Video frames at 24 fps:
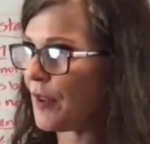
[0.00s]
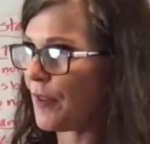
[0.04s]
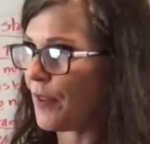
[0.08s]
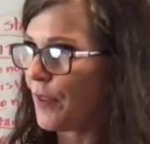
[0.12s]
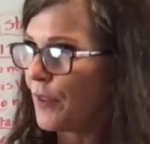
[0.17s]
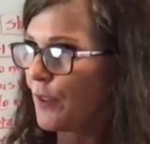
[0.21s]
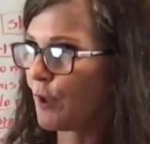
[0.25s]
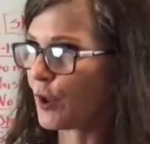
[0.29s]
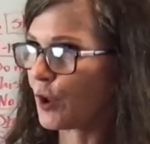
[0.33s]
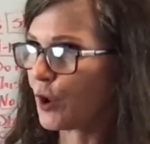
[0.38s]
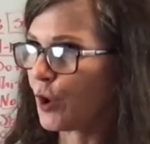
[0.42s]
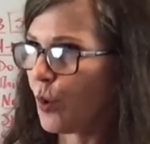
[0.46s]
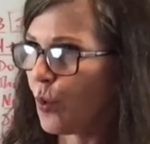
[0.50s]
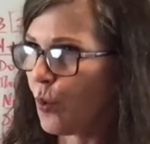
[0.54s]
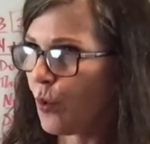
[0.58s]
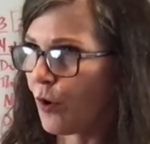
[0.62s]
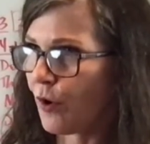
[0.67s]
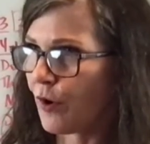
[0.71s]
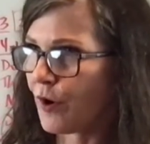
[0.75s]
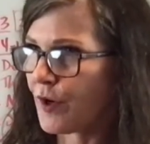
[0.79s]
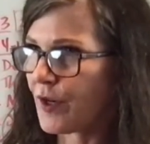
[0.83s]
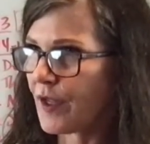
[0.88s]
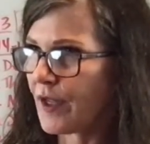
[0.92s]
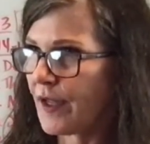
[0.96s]
the
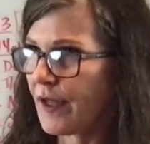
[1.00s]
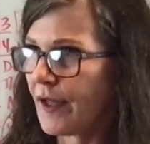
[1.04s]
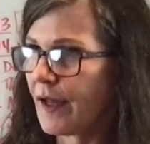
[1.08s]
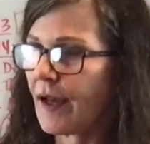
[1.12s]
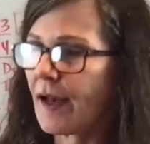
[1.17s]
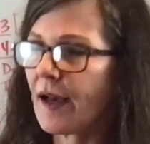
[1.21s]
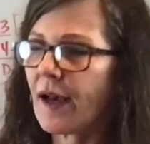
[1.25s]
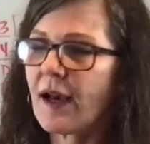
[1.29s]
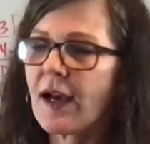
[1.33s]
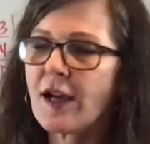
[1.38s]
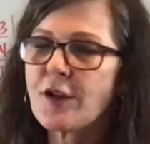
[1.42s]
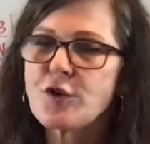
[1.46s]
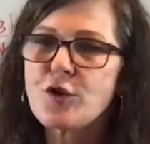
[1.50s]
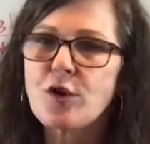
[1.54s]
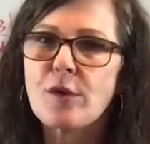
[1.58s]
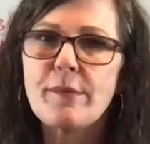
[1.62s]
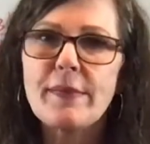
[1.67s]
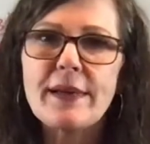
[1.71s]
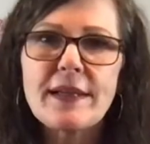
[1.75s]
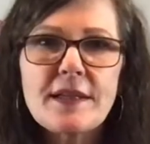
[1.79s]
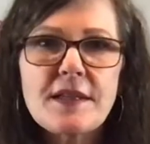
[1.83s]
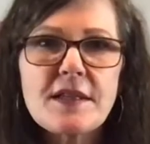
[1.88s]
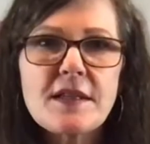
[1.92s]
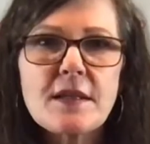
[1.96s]
Lord, a
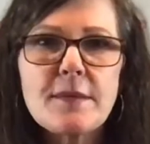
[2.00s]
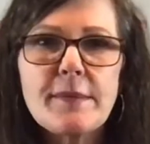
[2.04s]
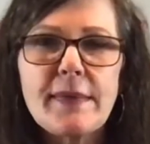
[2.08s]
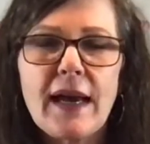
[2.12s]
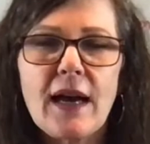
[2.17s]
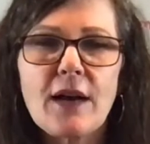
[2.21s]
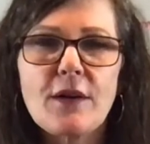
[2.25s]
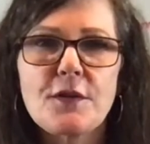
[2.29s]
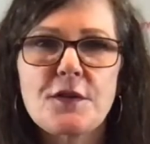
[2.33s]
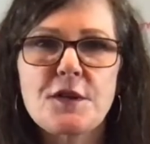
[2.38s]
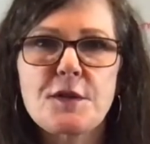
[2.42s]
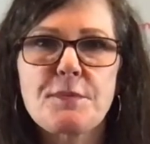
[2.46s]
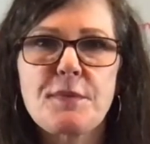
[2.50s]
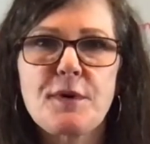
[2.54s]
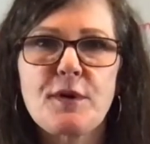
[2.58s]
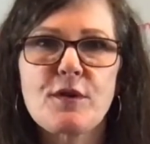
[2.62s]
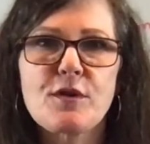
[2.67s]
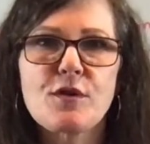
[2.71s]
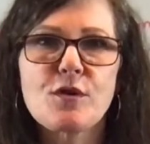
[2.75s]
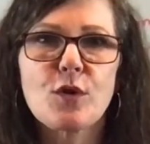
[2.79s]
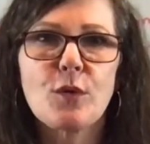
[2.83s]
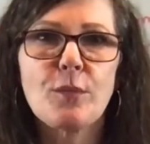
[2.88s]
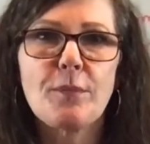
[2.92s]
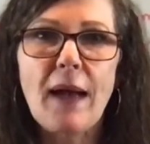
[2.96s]
tremendous amount of
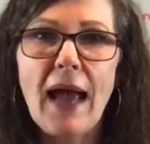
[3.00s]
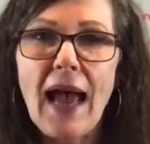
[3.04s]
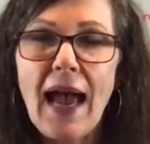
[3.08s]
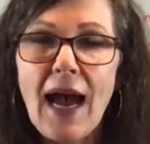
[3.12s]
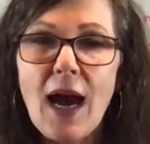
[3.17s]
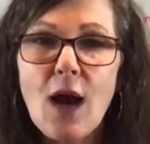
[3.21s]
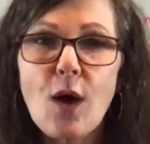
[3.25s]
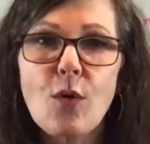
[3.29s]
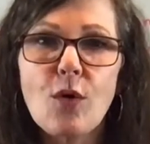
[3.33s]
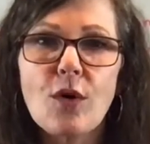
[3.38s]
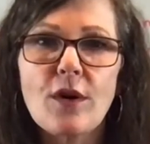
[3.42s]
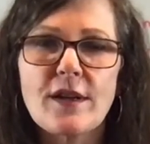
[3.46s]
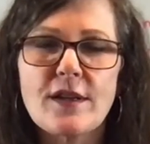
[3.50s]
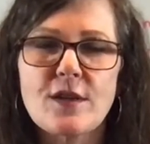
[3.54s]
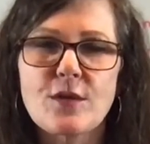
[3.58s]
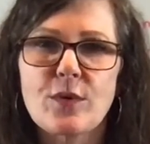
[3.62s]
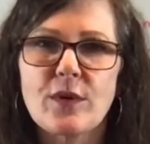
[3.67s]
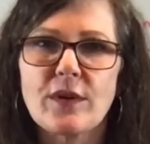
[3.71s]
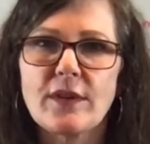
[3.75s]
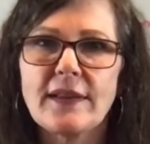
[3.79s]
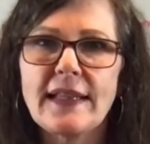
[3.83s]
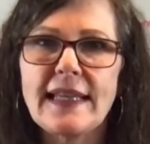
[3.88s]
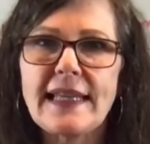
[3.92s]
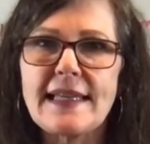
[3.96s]
spiritual power is
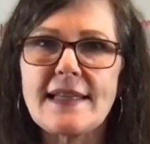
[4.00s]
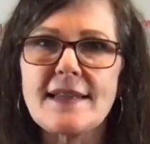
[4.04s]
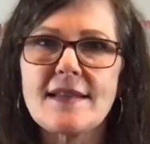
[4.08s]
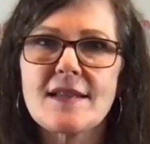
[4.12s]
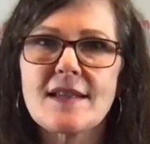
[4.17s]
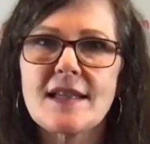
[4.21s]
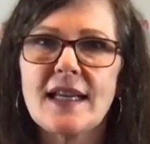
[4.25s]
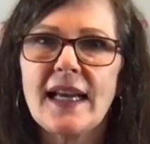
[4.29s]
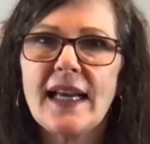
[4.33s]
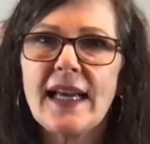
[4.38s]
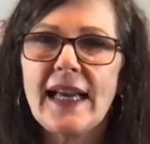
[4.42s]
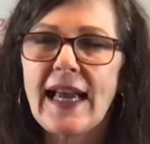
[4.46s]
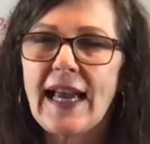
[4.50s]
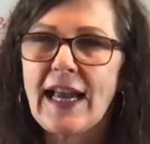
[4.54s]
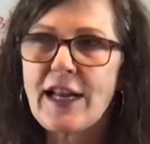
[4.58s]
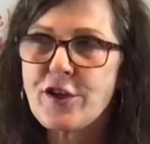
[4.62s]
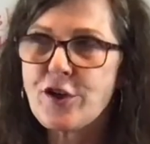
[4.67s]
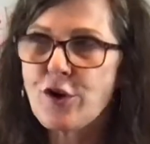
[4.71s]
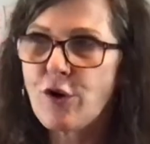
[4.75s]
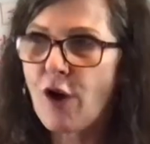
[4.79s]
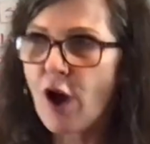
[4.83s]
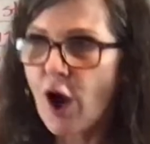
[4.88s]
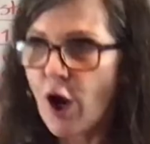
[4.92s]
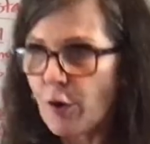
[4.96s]
released, and
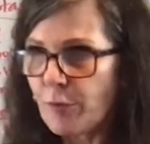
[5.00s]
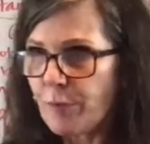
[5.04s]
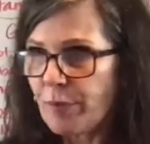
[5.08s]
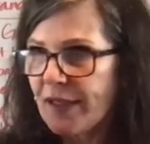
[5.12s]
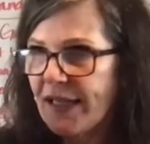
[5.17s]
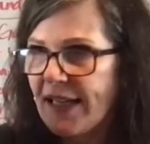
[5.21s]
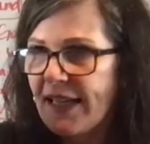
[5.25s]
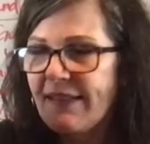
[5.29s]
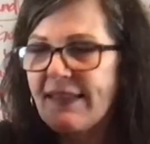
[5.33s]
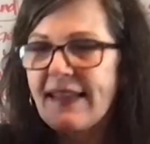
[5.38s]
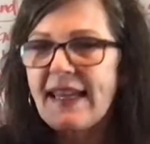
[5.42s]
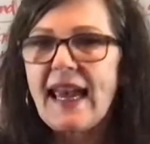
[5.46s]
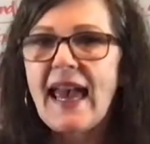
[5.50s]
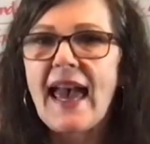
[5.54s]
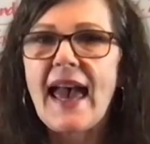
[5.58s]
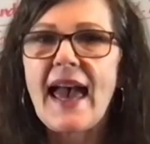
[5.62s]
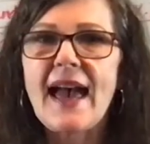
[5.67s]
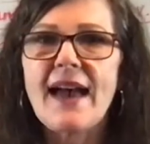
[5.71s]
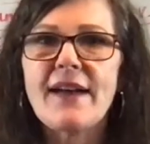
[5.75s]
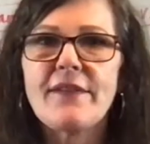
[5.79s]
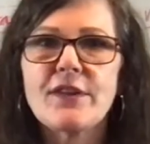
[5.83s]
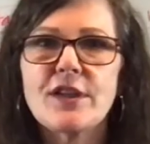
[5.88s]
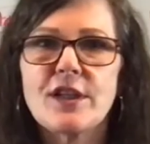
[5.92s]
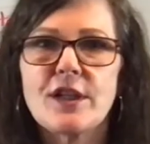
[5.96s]
you're opening the
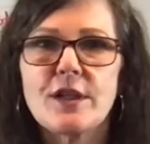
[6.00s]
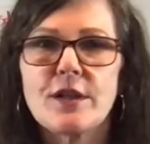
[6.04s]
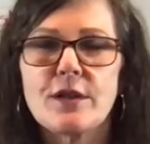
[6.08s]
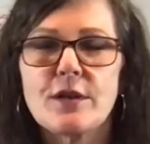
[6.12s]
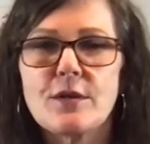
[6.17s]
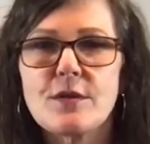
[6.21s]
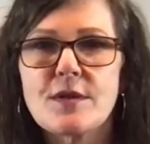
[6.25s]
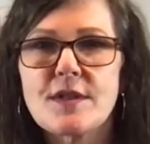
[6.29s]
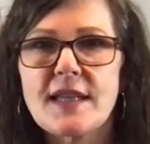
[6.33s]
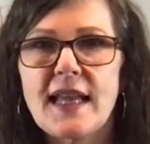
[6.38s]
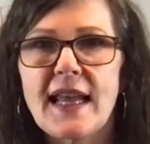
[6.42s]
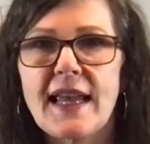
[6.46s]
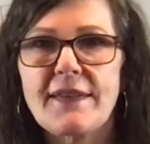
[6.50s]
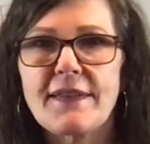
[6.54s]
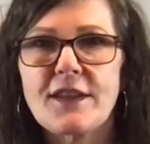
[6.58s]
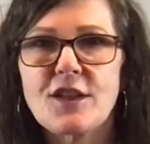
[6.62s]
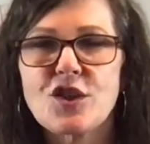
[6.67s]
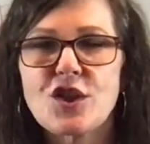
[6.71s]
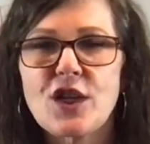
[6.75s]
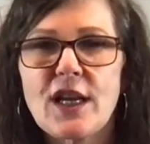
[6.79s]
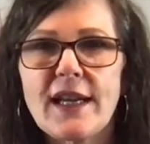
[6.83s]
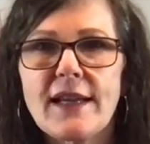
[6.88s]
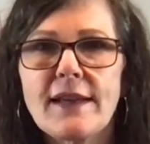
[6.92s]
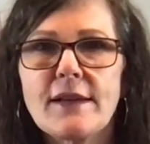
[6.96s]
avenues and the
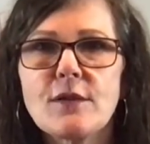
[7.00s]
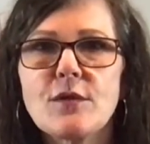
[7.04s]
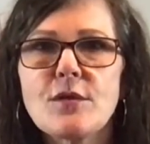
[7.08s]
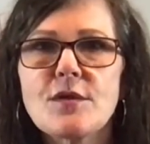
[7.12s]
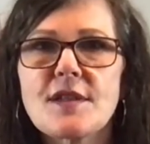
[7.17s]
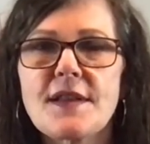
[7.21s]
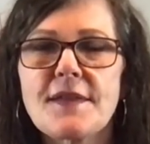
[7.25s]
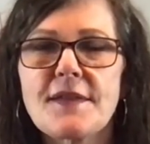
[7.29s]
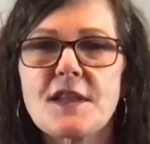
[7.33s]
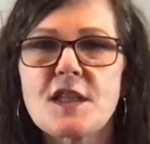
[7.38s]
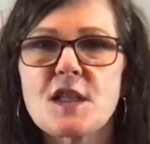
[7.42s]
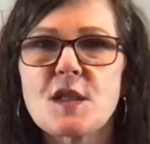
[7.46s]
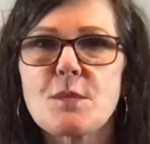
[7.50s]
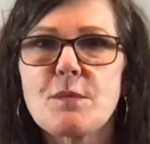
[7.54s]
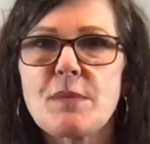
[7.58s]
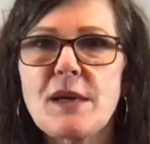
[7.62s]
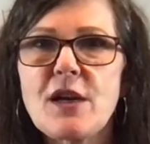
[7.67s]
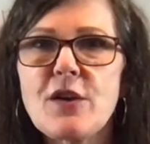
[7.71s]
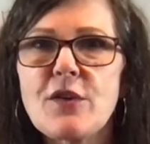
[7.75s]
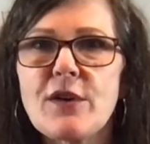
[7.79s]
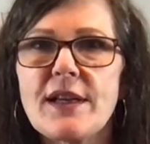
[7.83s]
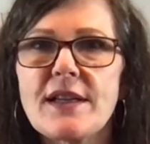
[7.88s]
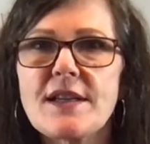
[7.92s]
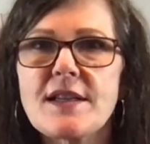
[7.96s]
channels and the
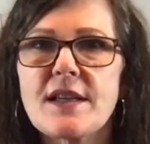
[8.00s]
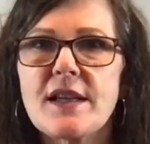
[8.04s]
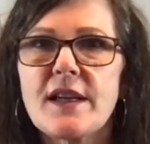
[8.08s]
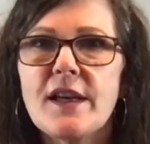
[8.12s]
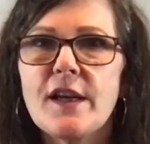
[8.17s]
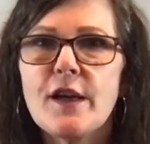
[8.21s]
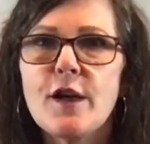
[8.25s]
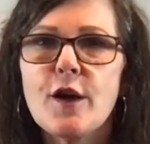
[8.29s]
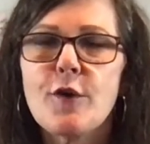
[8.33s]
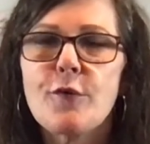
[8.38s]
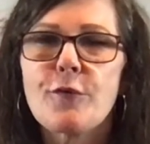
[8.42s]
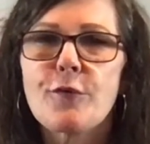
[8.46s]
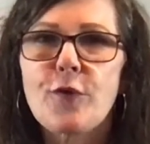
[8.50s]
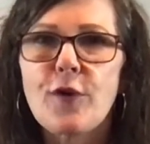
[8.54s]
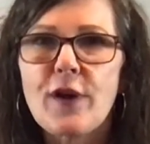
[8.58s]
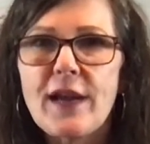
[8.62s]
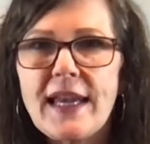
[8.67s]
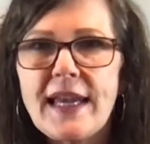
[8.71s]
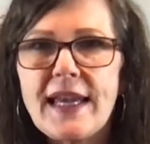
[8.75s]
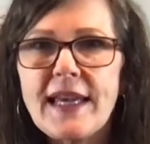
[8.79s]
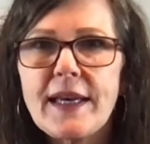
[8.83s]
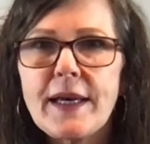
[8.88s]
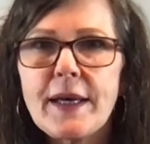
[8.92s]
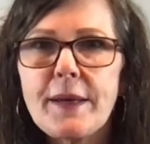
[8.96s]
Spirit for
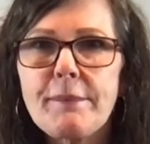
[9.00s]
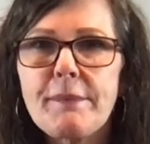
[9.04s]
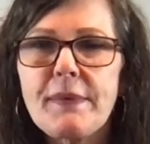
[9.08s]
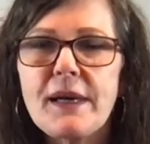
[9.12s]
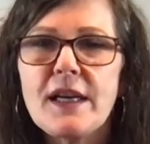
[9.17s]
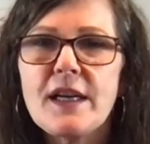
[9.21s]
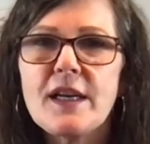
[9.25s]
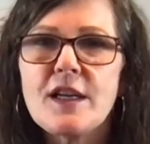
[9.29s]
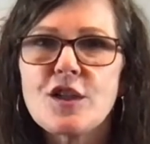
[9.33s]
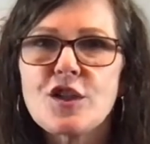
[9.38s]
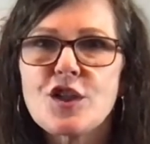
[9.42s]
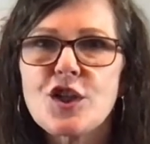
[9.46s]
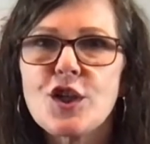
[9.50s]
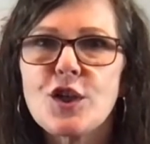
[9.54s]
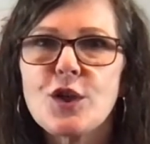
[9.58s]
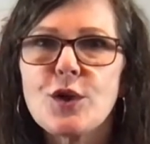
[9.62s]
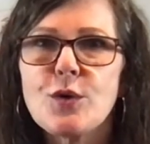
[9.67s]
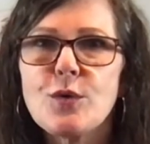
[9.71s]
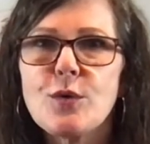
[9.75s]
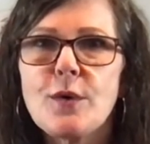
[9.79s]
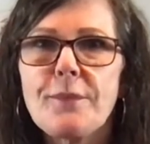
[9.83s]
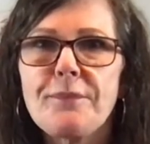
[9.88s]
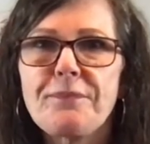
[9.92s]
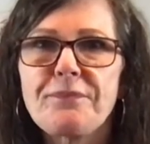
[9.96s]
him to